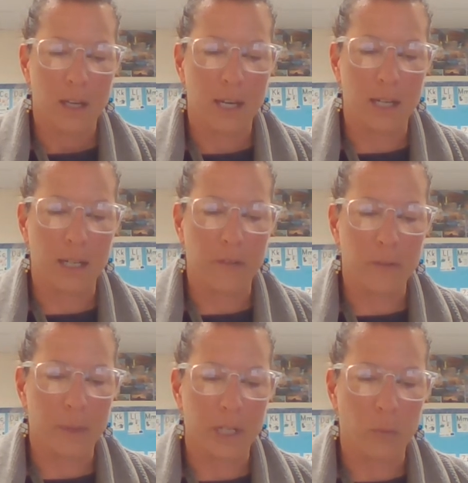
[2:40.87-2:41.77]
And
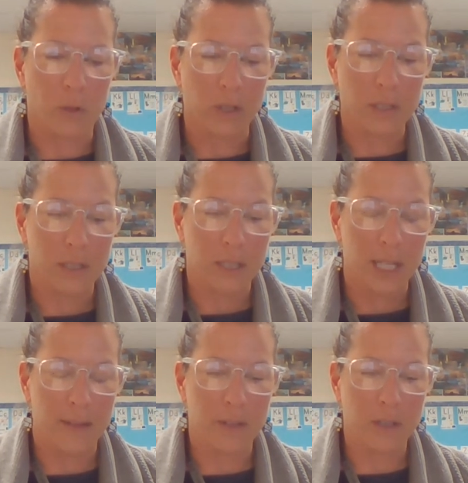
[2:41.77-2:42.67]
everybody worked.
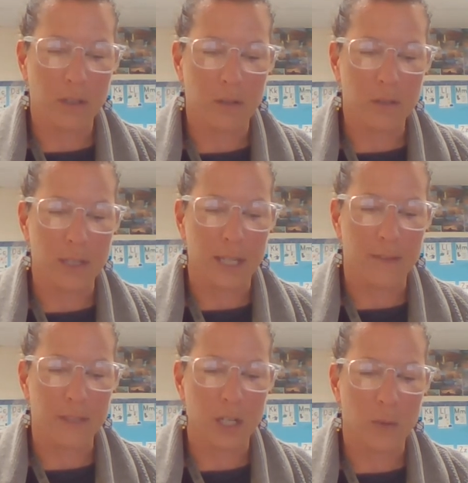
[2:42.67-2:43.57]
Even the little
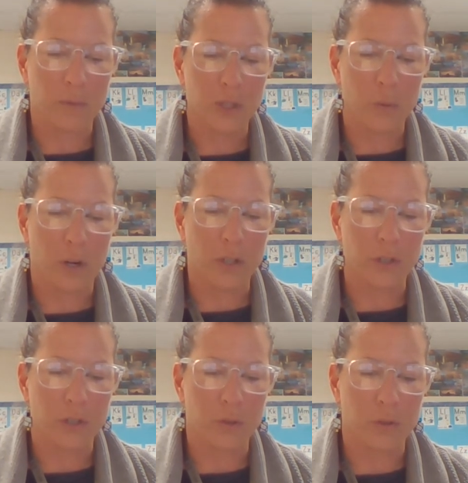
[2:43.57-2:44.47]
slaves helped
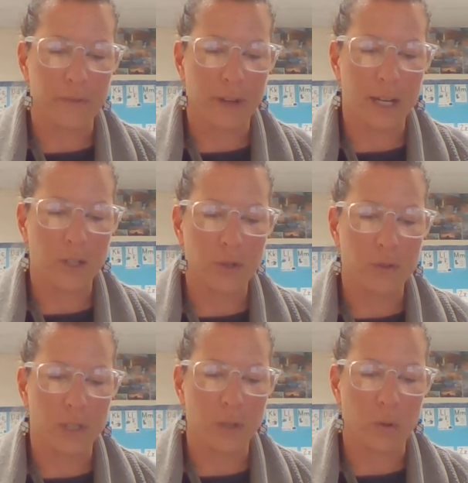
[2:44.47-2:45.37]
squash those fat,
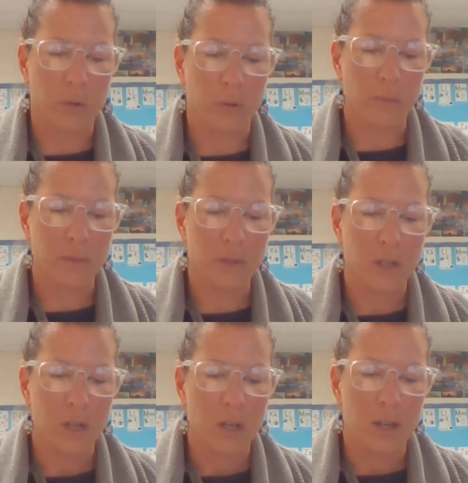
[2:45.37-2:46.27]
juicy hornworms
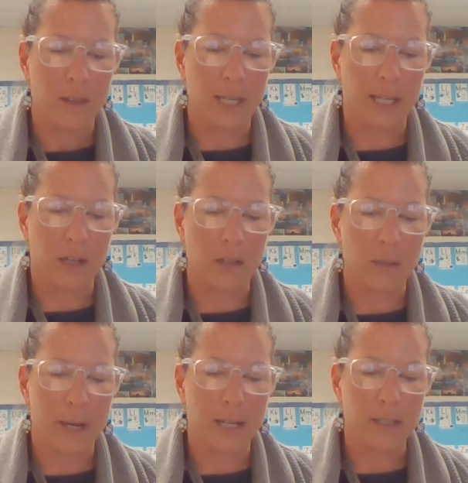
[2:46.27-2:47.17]
that get on the
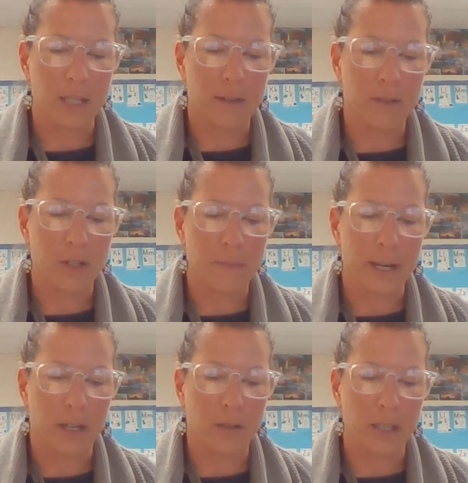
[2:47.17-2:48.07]
backside of the
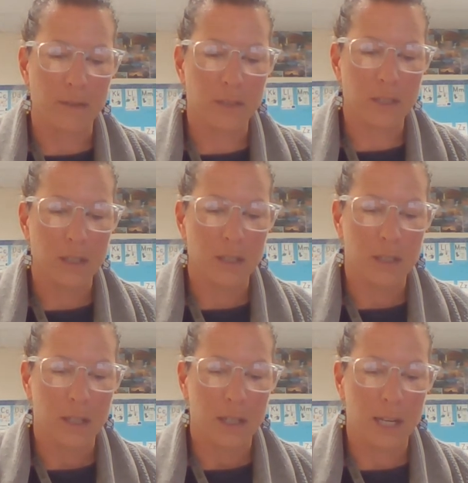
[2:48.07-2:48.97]
tobacco leaves.
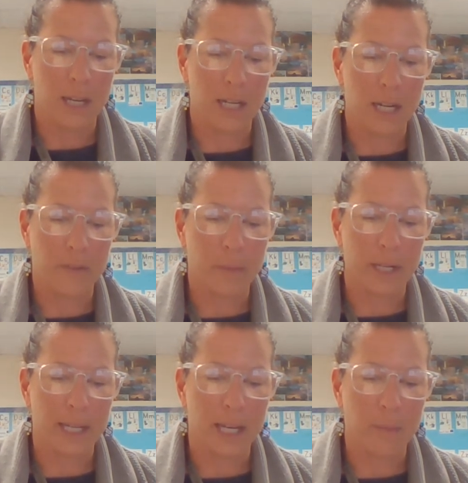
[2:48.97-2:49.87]
And
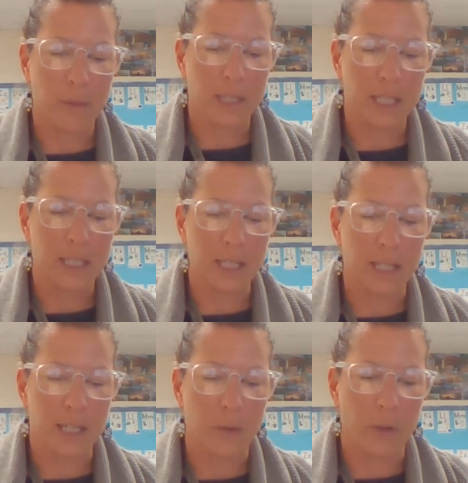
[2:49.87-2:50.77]
everybody had plenty to
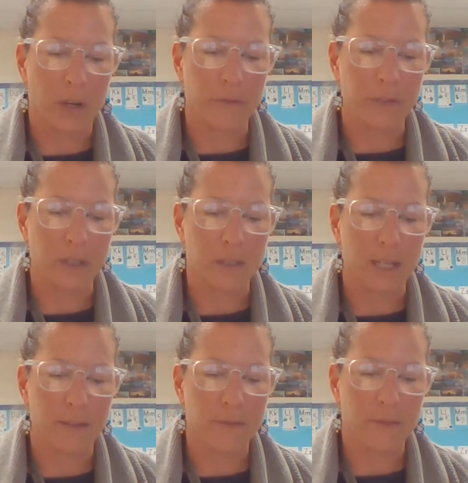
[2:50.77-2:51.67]
eat, and we all felt safe.